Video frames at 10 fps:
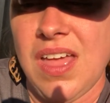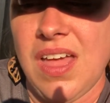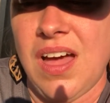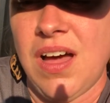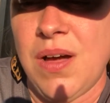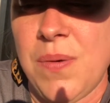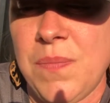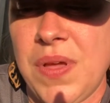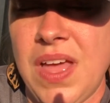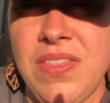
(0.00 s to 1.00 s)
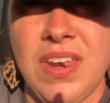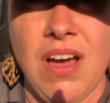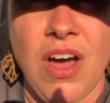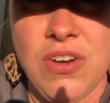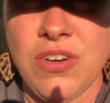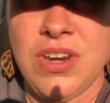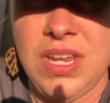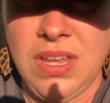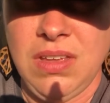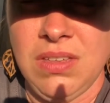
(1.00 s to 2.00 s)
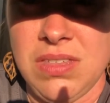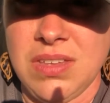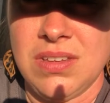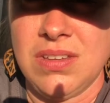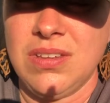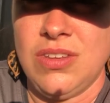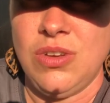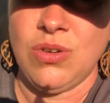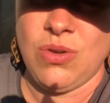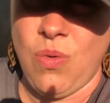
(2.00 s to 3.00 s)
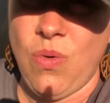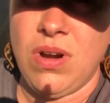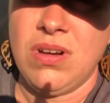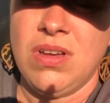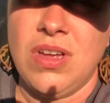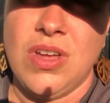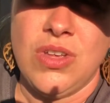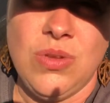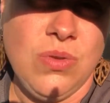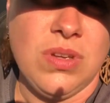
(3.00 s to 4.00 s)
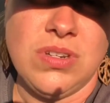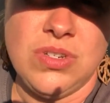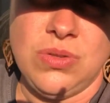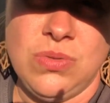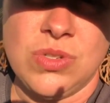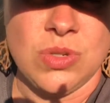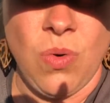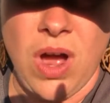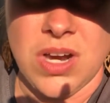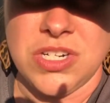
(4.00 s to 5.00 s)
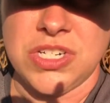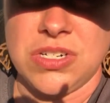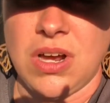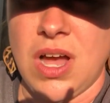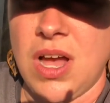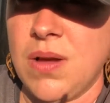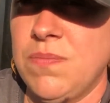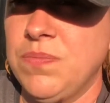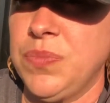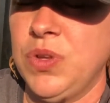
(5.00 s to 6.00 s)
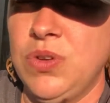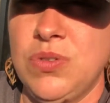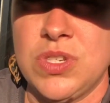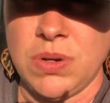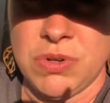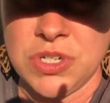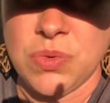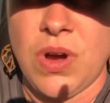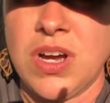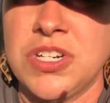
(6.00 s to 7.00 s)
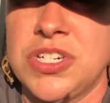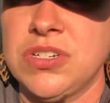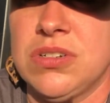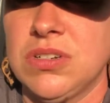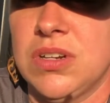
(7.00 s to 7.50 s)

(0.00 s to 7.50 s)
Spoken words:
And then underneath your corn, you can do squash. You could do summer squash,